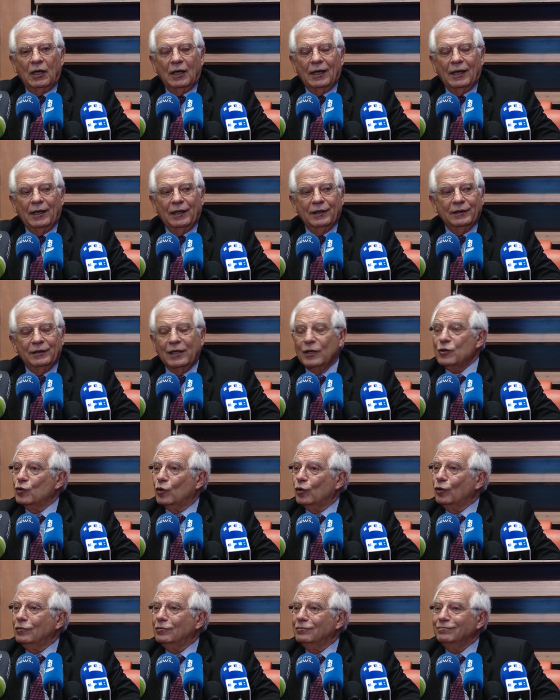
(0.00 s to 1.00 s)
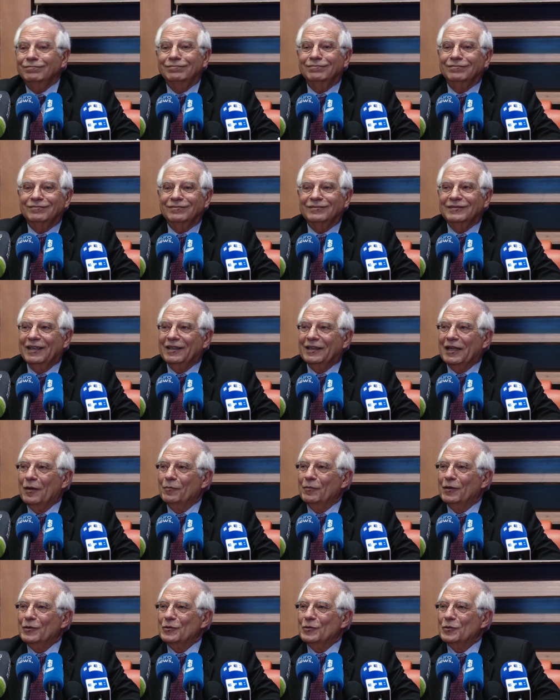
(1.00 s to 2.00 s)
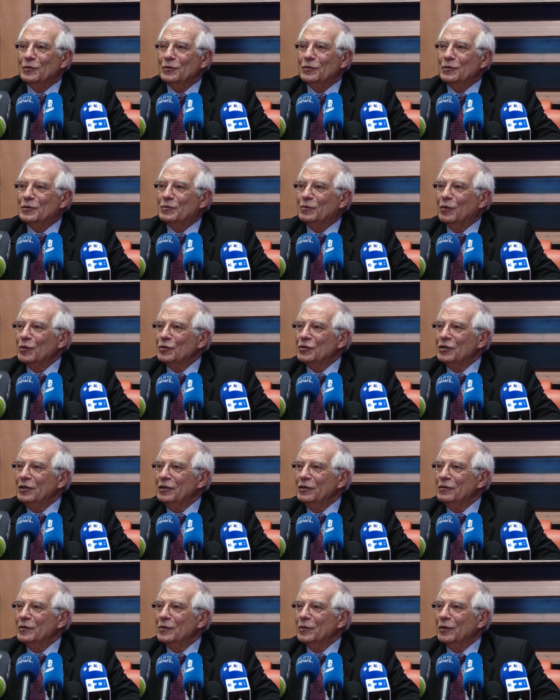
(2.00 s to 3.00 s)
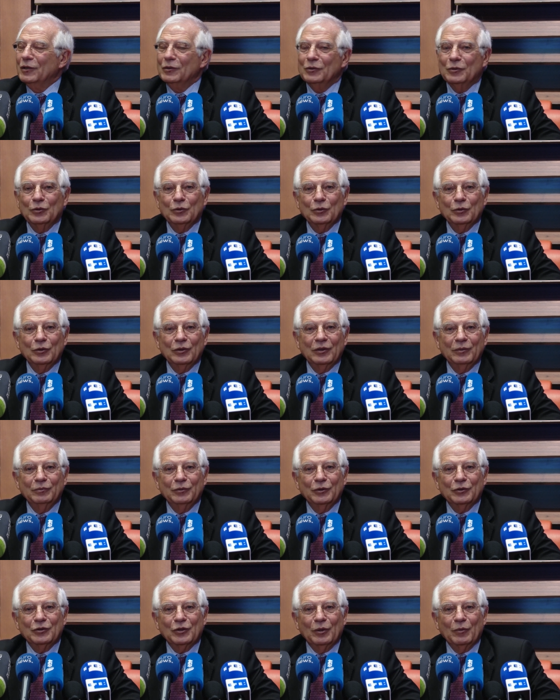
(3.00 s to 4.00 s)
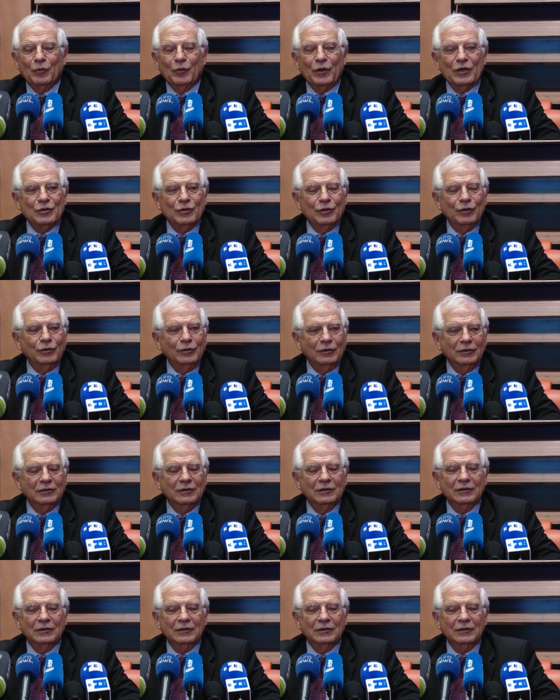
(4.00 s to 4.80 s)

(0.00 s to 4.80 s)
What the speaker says: And that's all. I am at your disposal if you want to put some question.